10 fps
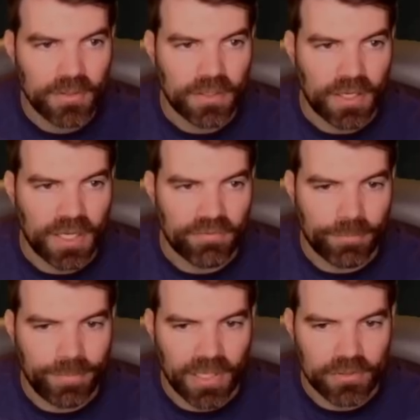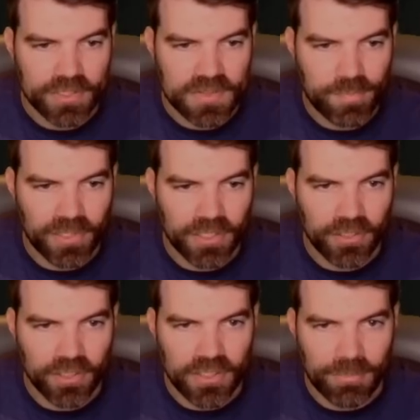I have a belt that's pretty
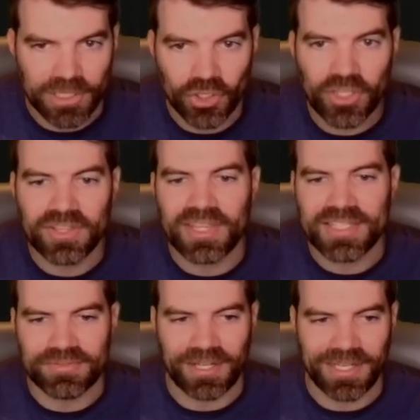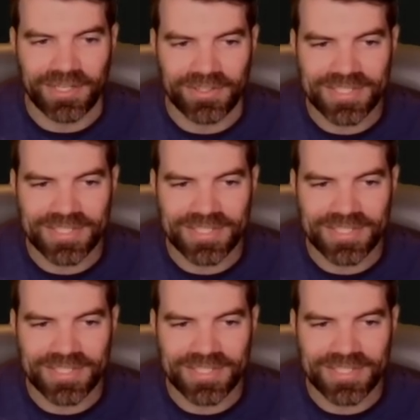good. I mean, look at this right here.